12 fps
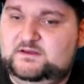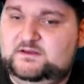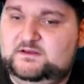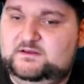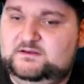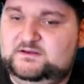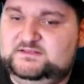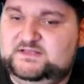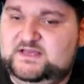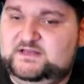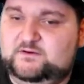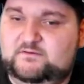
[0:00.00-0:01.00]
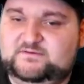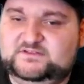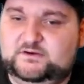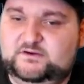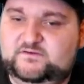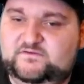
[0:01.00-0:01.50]
Because again, whoever's
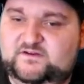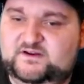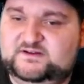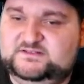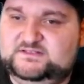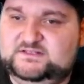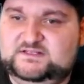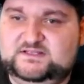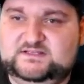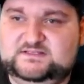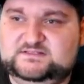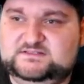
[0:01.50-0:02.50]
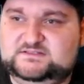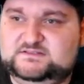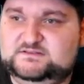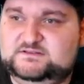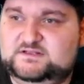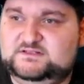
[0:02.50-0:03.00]
going first
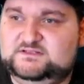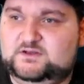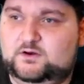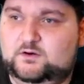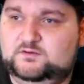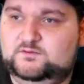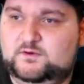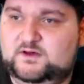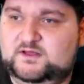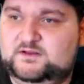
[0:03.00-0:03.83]
it's hold 1,